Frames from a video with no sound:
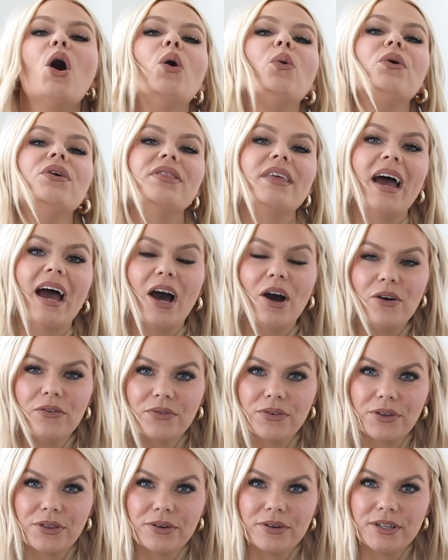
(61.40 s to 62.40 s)
without
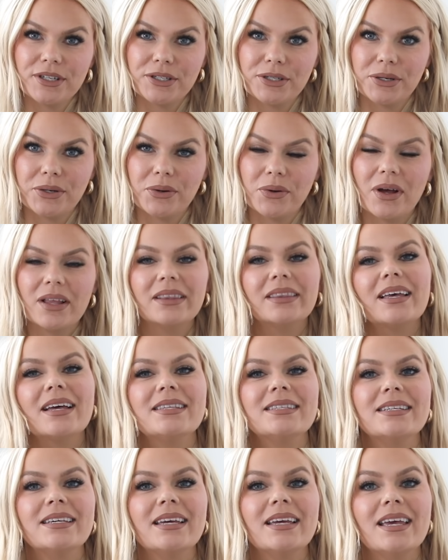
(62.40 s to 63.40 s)
further ado,
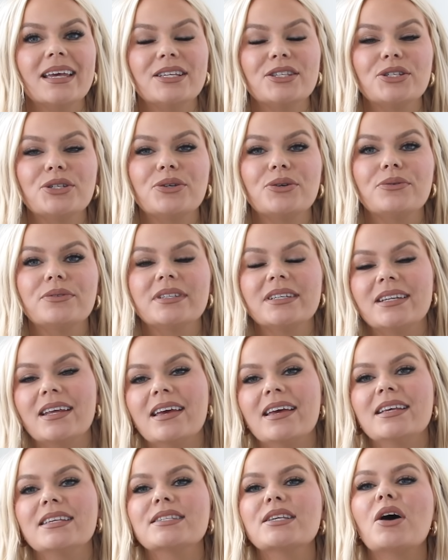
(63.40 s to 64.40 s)
let's get into
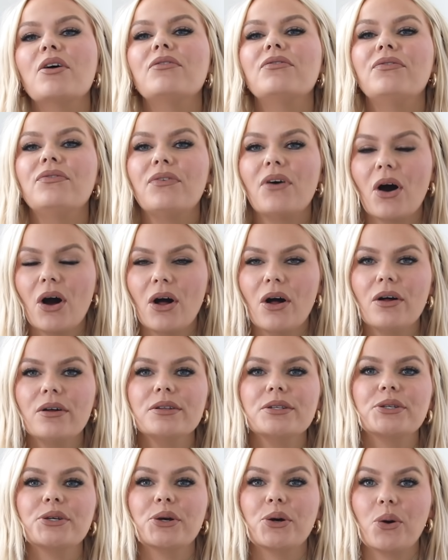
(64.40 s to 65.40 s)
today's fall
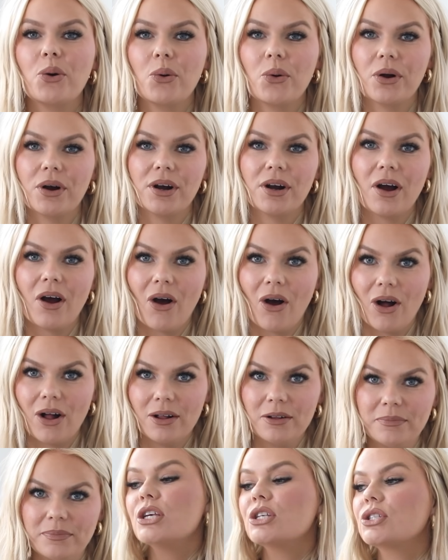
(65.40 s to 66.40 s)
decor haul.